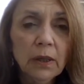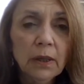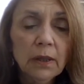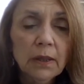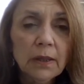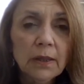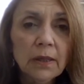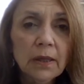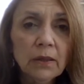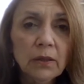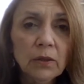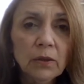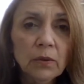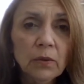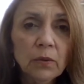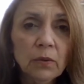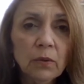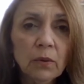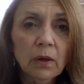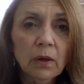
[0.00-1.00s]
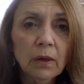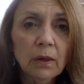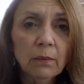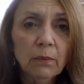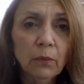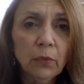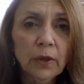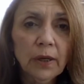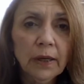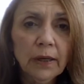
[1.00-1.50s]
send you
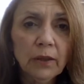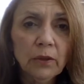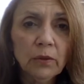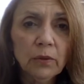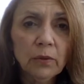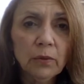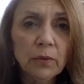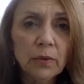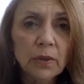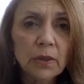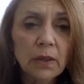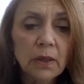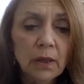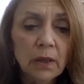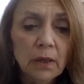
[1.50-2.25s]
what I use.